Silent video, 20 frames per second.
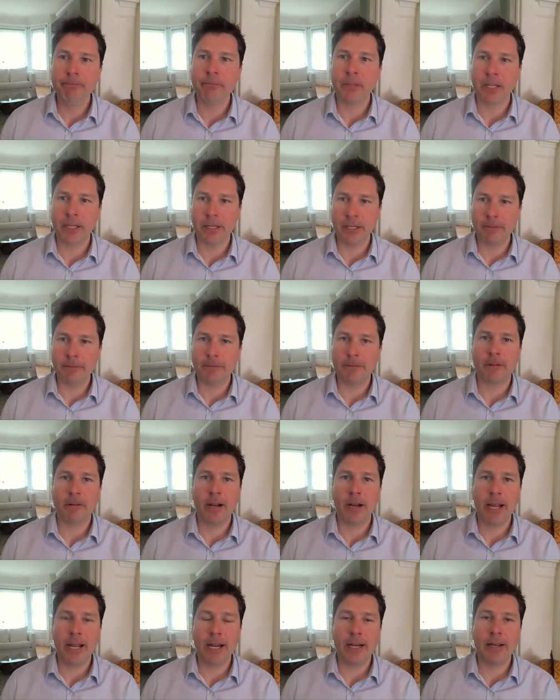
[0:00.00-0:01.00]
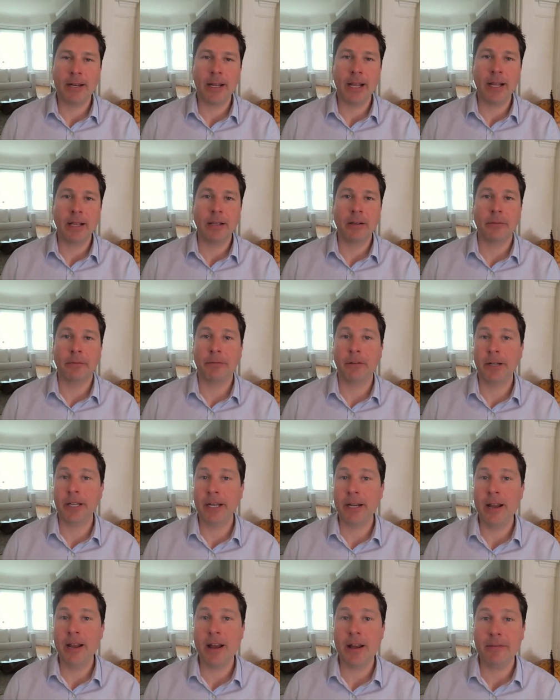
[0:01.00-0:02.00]
in infrared. Funny
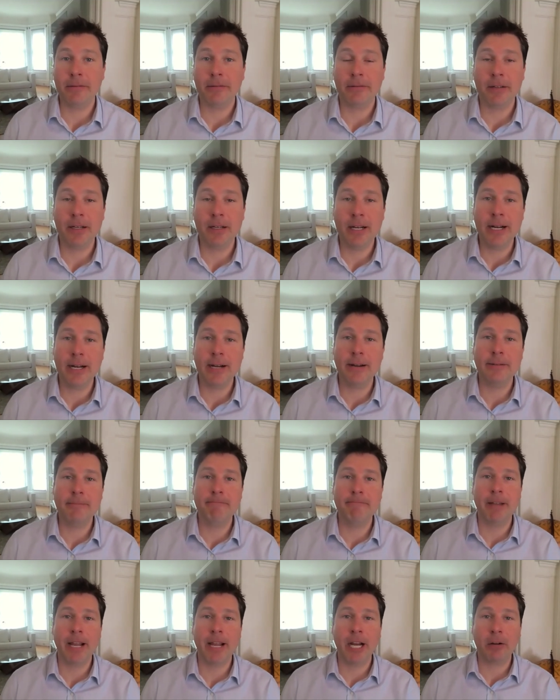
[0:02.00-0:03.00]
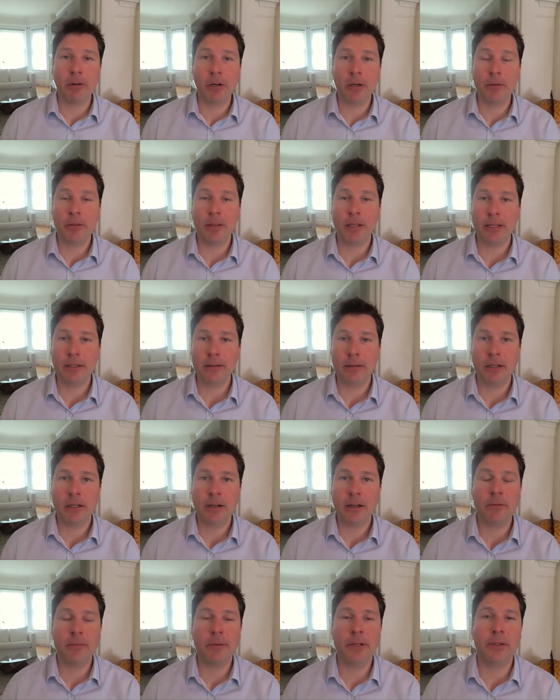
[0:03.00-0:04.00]
enough, AARO, the
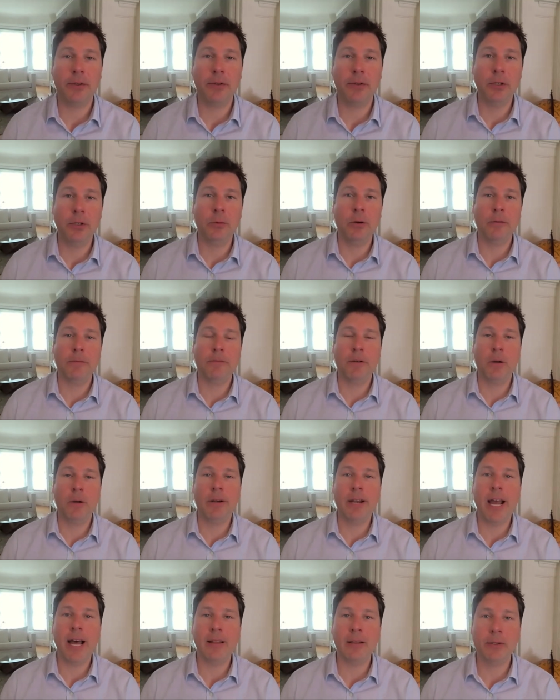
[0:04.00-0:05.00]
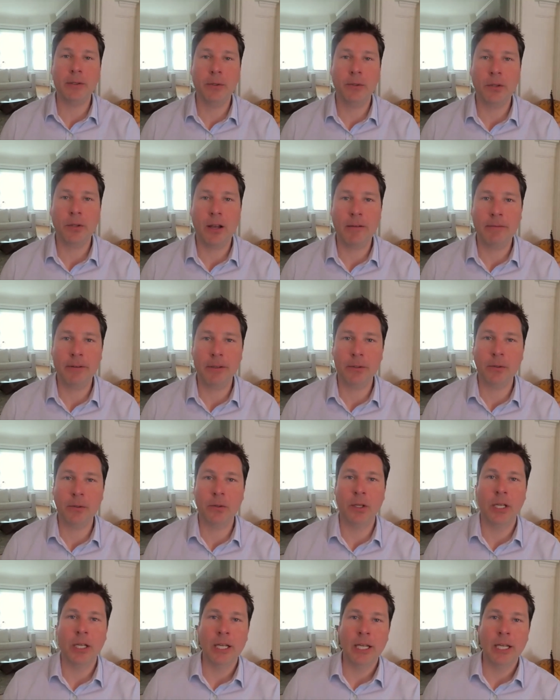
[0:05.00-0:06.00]
government's UFO analysis
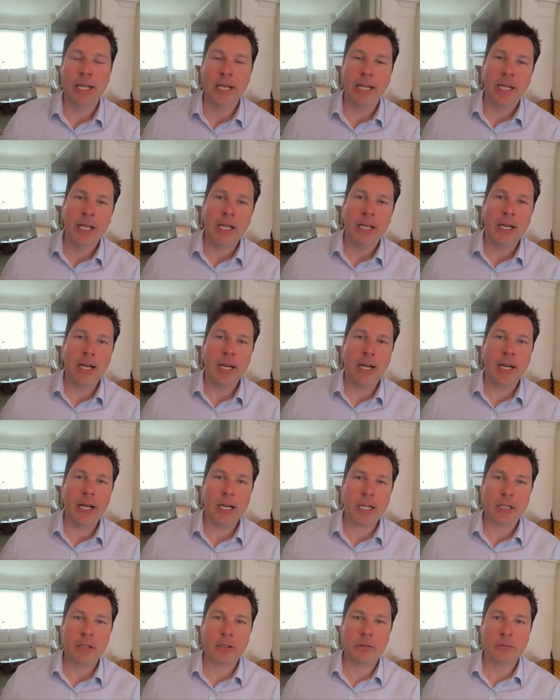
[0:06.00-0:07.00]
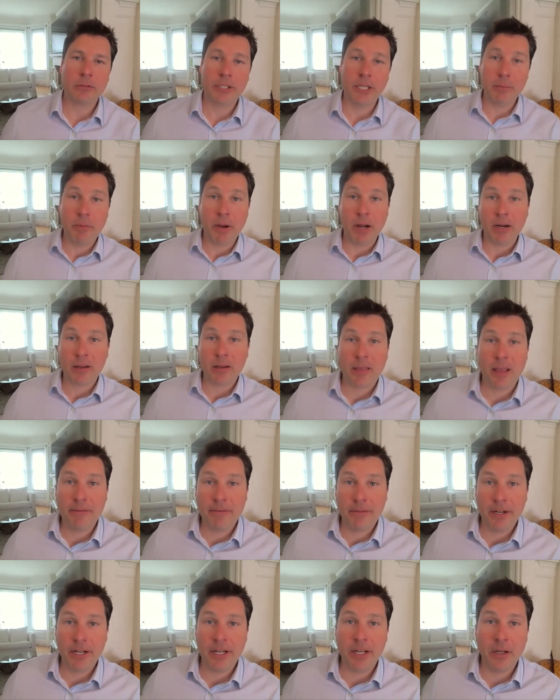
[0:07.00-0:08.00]
office, debunked
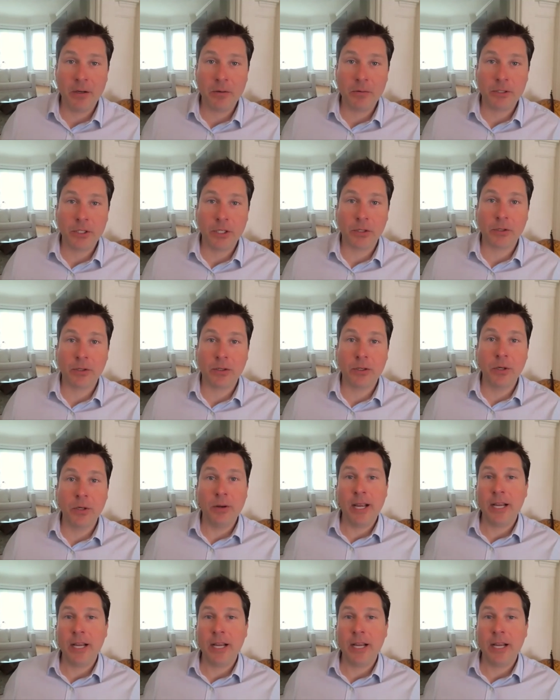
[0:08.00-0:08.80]
that video just 2 days